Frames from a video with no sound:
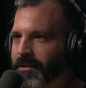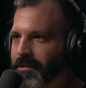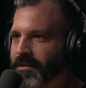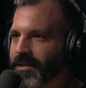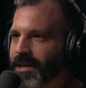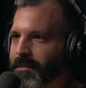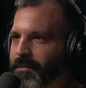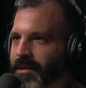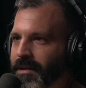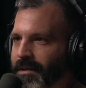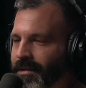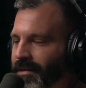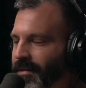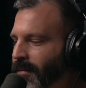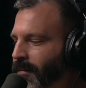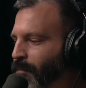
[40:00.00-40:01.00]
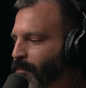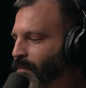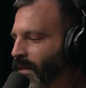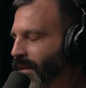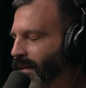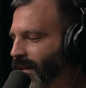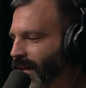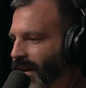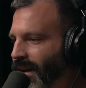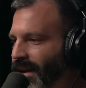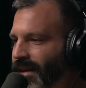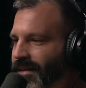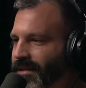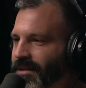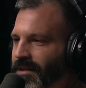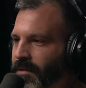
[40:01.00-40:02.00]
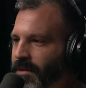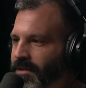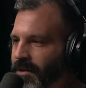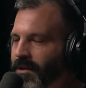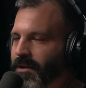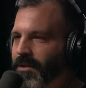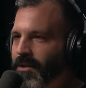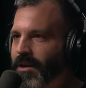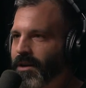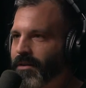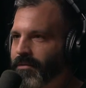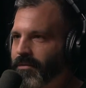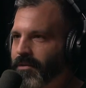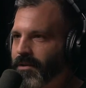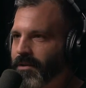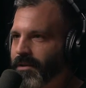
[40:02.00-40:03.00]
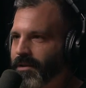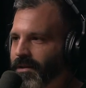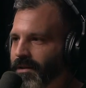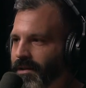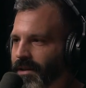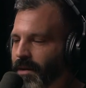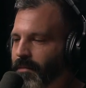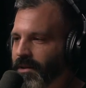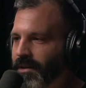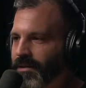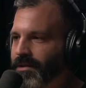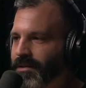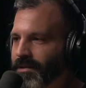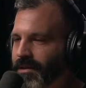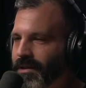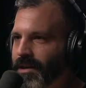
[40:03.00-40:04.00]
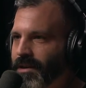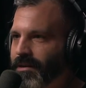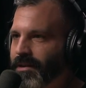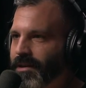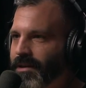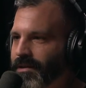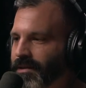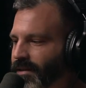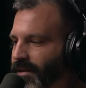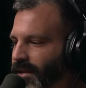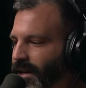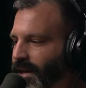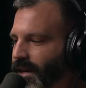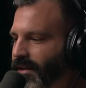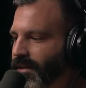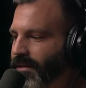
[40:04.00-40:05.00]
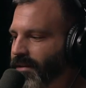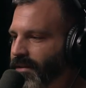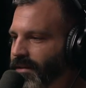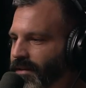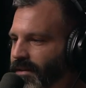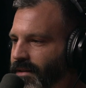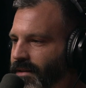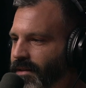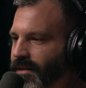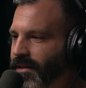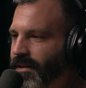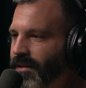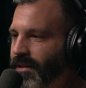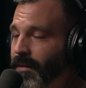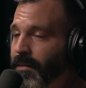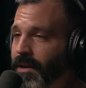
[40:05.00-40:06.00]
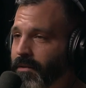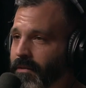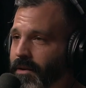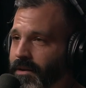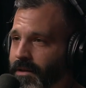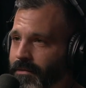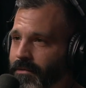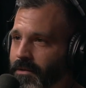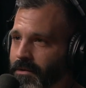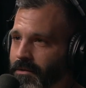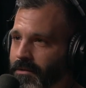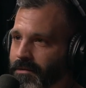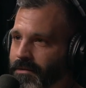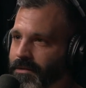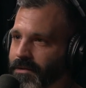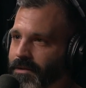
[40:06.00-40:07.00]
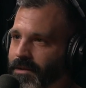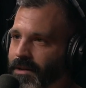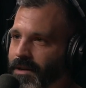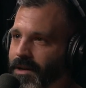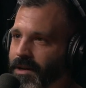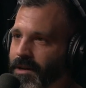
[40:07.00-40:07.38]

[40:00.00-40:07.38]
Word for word: the same thing. And so we started looking for ambulances in the area, and that became very difficult. Um, mm-hmm.